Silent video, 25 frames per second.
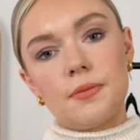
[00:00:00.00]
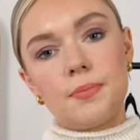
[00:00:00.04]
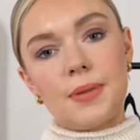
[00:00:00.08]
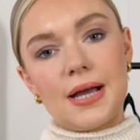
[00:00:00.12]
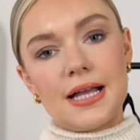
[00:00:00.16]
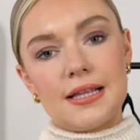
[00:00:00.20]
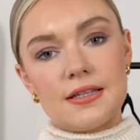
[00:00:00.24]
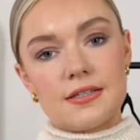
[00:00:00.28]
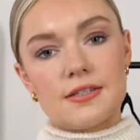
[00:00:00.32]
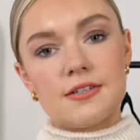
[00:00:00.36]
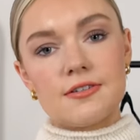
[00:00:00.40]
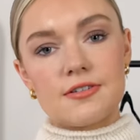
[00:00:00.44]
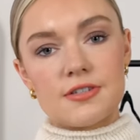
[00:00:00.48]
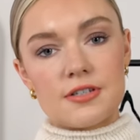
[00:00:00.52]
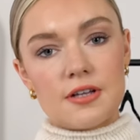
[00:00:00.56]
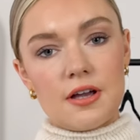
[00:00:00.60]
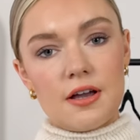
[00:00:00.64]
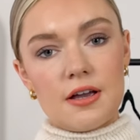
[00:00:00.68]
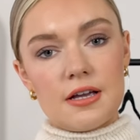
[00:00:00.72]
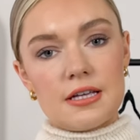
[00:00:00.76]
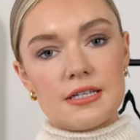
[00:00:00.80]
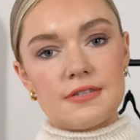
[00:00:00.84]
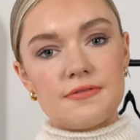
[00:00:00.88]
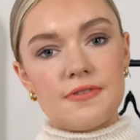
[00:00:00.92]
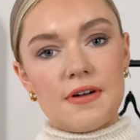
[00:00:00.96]
the pencil
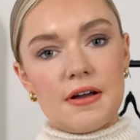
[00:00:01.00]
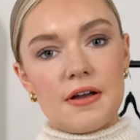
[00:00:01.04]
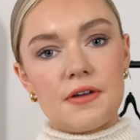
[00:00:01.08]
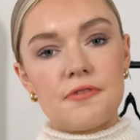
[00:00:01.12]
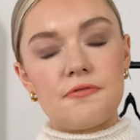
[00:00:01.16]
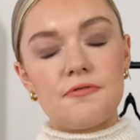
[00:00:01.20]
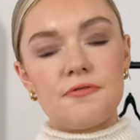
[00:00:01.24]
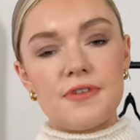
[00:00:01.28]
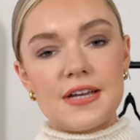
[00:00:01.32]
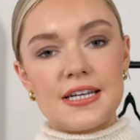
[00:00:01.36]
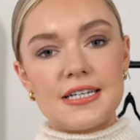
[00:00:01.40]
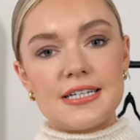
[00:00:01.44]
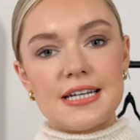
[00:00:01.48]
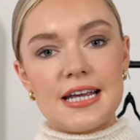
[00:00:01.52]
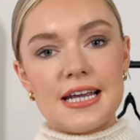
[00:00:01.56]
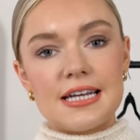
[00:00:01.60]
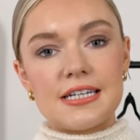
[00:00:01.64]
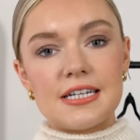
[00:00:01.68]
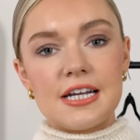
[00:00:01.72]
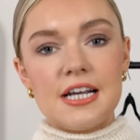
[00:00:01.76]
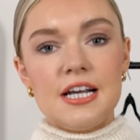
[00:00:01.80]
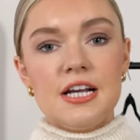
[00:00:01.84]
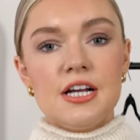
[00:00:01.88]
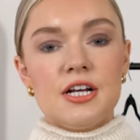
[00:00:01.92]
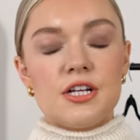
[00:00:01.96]
skirt is very
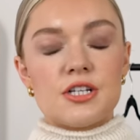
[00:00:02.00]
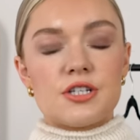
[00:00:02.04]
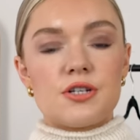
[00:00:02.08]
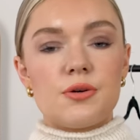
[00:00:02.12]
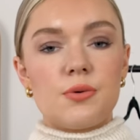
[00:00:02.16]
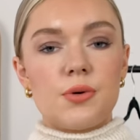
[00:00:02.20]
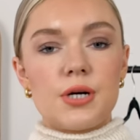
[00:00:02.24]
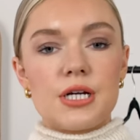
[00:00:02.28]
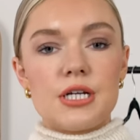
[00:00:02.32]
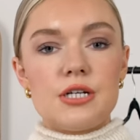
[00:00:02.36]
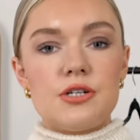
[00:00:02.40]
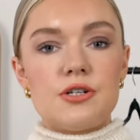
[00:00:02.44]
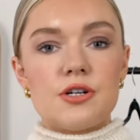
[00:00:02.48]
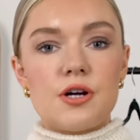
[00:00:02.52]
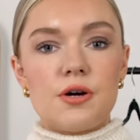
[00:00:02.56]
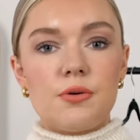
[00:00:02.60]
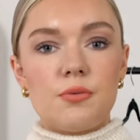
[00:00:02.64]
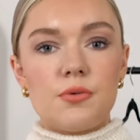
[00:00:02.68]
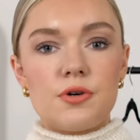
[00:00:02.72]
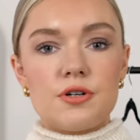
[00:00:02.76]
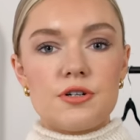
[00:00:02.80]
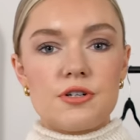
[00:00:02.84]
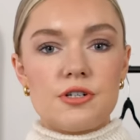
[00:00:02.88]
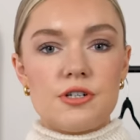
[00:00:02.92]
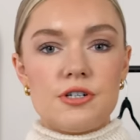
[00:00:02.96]
fitted, so what you
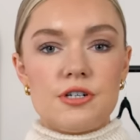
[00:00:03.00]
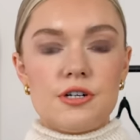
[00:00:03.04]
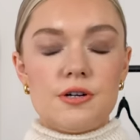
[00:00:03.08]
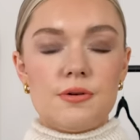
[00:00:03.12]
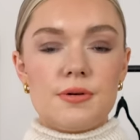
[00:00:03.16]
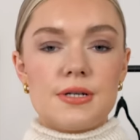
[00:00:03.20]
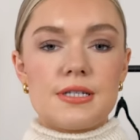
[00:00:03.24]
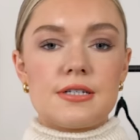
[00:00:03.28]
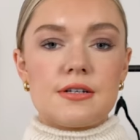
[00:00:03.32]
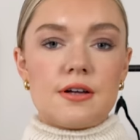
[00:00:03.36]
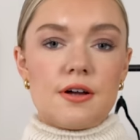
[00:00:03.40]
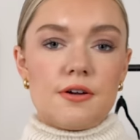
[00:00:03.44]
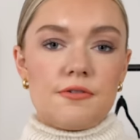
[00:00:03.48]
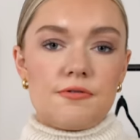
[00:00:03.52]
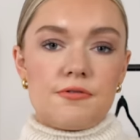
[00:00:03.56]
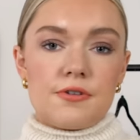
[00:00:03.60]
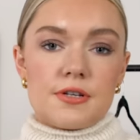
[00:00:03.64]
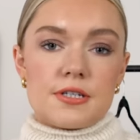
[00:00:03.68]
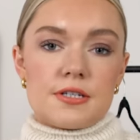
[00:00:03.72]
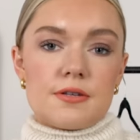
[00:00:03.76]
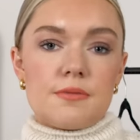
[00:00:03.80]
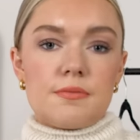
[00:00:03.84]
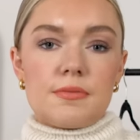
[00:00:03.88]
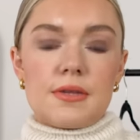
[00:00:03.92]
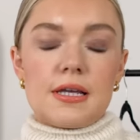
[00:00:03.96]
don't want to do is go
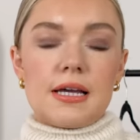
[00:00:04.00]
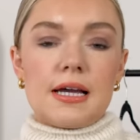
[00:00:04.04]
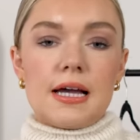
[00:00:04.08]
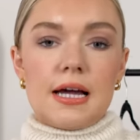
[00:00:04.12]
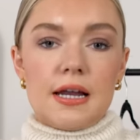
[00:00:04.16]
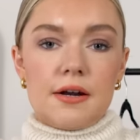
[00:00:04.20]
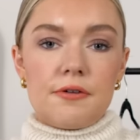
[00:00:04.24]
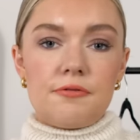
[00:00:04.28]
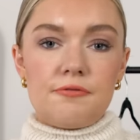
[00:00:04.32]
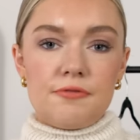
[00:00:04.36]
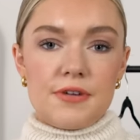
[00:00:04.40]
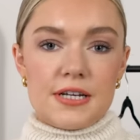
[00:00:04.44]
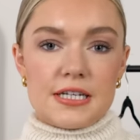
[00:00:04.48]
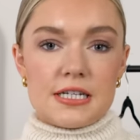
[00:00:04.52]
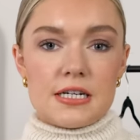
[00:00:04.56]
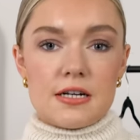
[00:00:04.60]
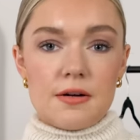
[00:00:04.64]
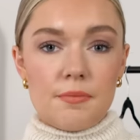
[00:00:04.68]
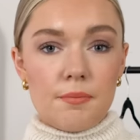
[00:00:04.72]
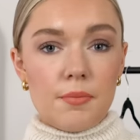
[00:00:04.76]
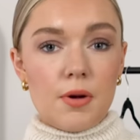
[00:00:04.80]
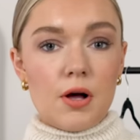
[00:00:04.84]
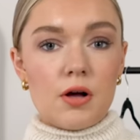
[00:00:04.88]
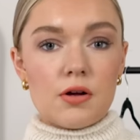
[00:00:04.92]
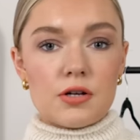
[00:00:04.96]
for something kind of fitted
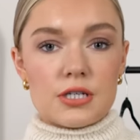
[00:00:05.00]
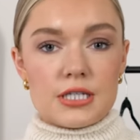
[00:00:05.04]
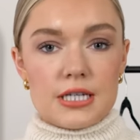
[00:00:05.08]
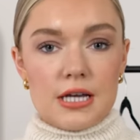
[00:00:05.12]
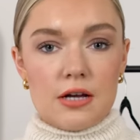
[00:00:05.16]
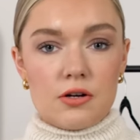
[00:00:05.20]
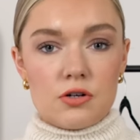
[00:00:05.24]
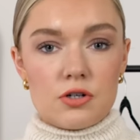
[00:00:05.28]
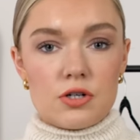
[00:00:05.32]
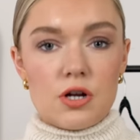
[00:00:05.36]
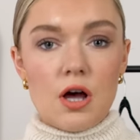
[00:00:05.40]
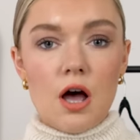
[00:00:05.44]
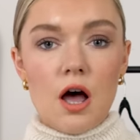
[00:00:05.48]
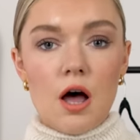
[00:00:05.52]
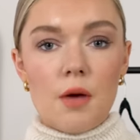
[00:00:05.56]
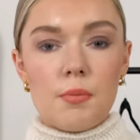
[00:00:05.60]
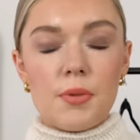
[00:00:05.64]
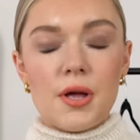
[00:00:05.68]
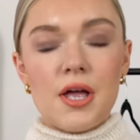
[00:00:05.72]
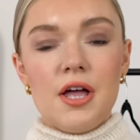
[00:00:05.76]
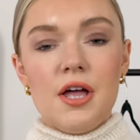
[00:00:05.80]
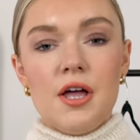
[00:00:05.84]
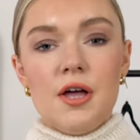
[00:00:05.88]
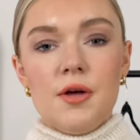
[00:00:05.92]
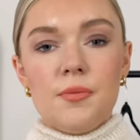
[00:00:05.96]
and boxy on
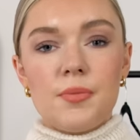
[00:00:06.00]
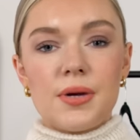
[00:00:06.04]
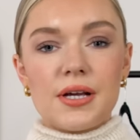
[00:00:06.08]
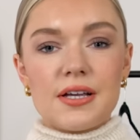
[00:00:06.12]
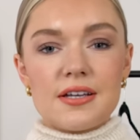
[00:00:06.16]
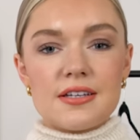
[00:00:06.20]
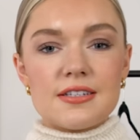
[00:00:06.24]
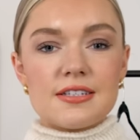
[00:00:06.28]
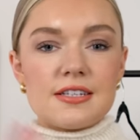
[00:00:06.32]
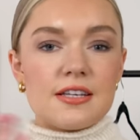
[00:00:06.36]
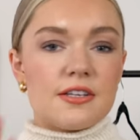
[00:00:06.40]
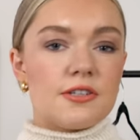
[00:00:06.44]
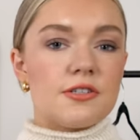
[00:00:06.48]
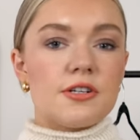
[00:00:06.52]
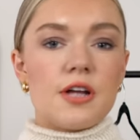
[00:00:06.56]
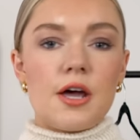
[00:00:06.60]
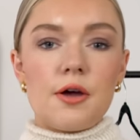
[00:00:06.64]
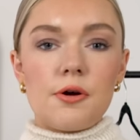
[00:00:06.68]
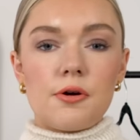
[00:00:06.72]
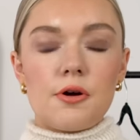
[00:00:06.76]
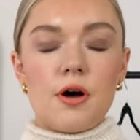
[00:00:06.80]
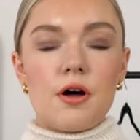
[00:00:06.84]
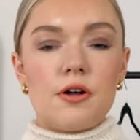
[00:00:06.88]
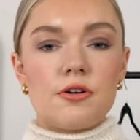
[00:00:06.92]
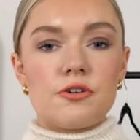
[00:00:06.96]
top, because there's
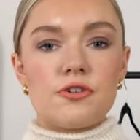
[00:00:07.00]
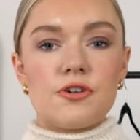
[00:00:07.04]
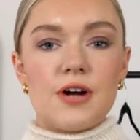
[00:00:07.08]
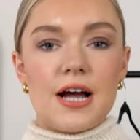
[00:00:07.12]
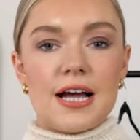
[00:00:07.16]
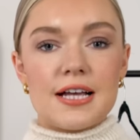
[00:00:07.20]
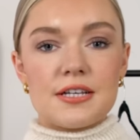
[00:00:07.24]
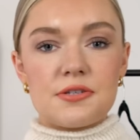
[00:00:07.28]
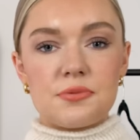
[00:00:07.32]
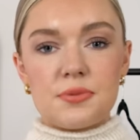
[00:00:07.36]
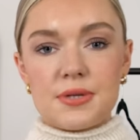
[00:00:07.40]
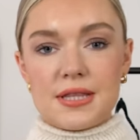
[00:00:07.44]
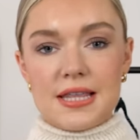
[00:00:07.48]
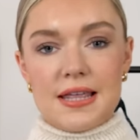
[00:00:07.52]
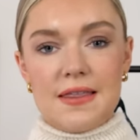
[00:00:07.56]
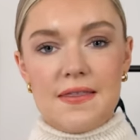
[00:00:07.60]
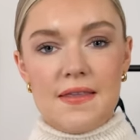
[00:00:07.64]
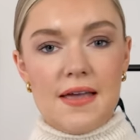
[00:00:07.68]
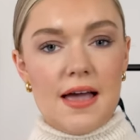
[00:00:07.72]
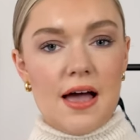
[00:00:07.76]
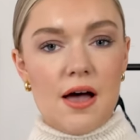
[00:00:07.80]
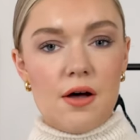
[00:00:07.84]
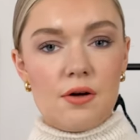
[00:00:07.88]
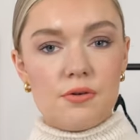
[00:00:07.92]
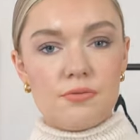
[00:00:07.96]
no contrast within
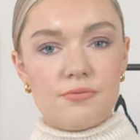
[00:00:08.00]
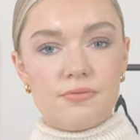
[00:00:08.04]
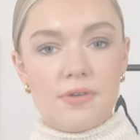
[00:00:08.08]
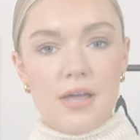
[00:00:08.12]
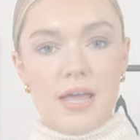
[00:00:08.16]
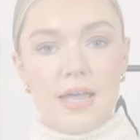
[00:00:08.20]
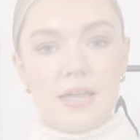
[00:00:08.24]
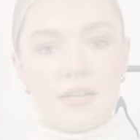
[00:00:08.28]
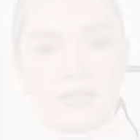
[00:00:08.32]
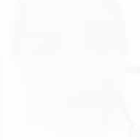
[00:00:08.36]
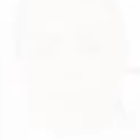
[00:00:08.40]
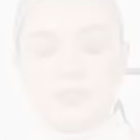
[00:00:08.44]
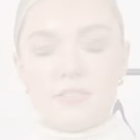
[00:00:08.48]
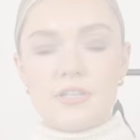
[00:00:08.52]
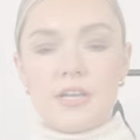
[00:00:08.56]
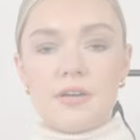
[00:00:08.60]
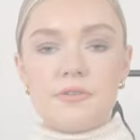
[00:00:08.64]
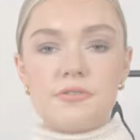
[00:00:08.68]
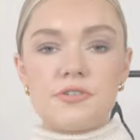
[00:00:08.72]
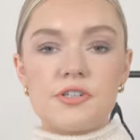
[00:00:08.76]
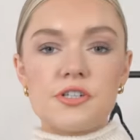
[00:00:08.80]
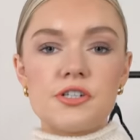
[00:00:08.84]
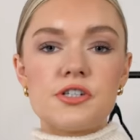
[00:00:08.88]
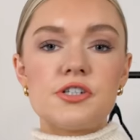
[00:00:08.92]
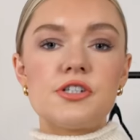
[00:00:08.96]
the outfit.
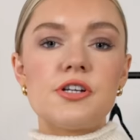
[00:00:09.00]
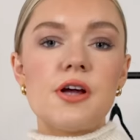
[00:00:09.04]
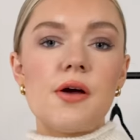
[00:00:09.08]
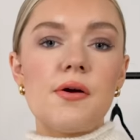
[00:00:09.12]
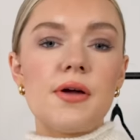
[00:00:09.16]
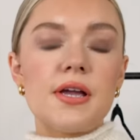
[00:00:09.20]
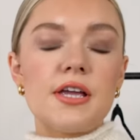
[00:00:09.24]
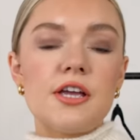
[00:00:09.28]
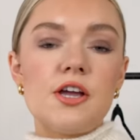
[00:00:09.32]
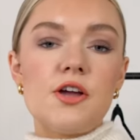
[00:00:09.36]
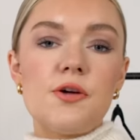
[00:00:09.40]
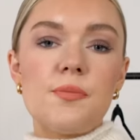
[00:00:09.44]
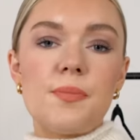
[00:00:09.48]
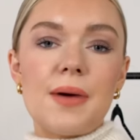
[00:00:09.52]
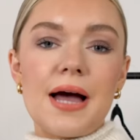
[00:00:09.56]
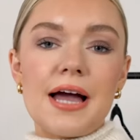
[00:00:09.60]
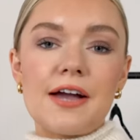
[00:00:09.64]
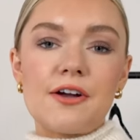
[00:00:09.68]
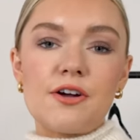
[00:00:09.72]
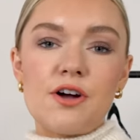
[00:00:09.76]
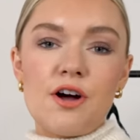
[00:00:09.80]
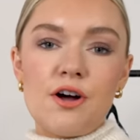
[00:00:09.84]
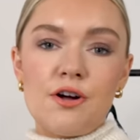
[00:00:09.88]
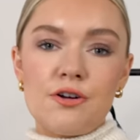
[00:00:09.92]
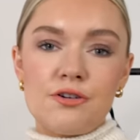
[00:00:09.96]
So just showing you
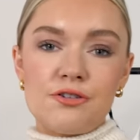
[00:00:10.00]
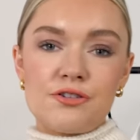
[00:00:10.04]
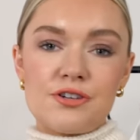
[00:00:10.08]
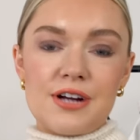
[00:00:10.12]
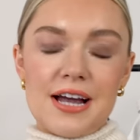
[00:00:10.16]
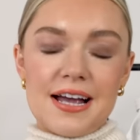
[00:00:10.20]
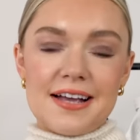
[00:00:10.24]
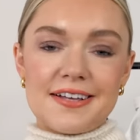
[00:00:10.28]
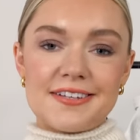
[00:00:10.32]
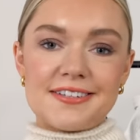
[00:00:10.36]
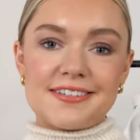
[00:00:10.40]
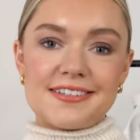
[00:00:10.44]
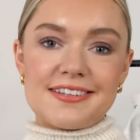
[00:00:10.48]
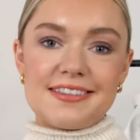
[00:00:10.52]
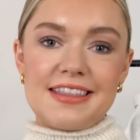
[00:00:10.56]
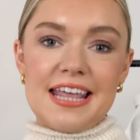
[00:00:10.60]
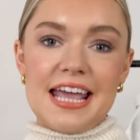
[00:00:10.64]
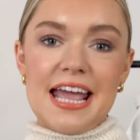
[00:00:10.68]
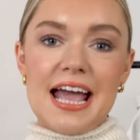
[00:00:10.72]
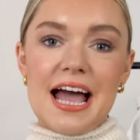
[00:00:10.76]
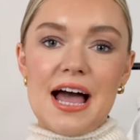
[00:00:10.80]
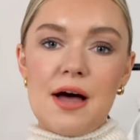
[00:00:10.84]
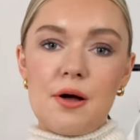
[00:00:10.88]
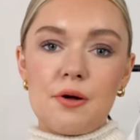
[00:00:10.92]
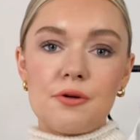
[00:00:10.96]
by contrast
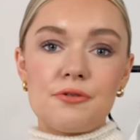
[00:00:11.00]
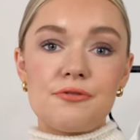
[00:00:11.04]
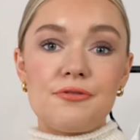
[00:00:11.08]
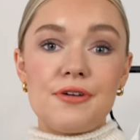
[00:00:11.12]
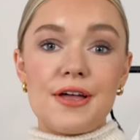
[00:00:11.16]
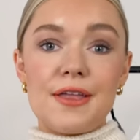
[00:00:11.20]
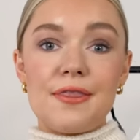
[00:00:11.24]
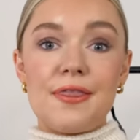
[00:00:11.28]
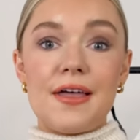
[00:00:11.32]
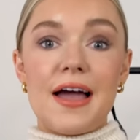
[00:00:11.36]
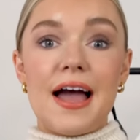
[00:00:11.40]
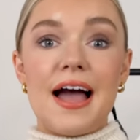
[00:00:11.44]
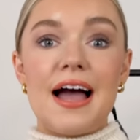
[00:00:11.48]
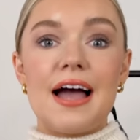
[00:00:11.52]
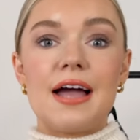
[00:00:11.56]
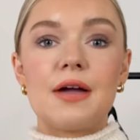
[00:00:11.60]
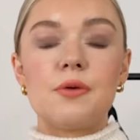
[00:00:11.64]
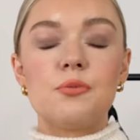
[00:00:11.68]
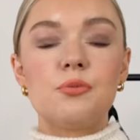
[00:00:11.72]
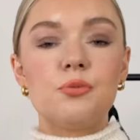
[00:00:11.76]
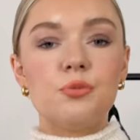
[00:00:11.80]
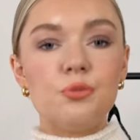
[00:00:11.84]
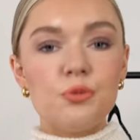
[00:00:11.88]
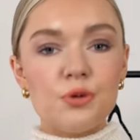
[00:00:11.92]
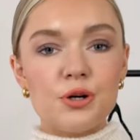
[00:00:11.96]
the outfit that
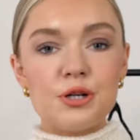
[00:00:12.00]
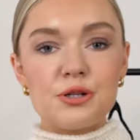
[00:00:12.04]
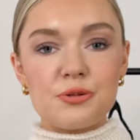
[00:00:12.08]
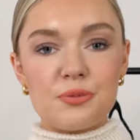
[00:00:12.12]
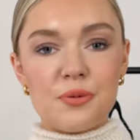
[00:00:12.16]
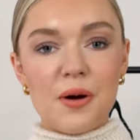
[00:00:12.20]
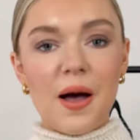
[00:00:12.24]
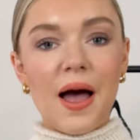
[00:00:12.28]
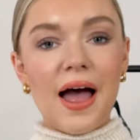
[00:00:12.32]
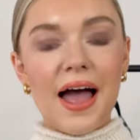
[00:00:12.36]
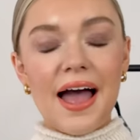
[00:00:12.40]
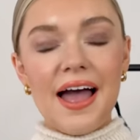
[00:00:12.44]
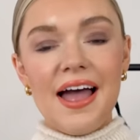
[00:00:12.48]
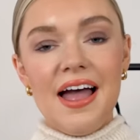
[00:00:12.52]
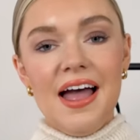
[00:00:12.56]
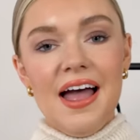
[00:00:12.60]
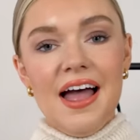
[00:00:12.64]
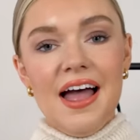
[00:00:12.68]
I would wear,